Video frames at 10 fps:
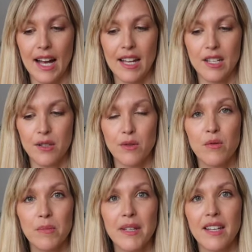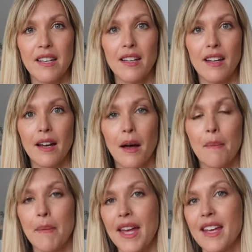you will be
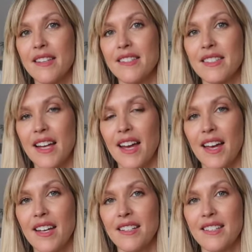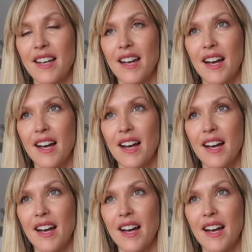amazed and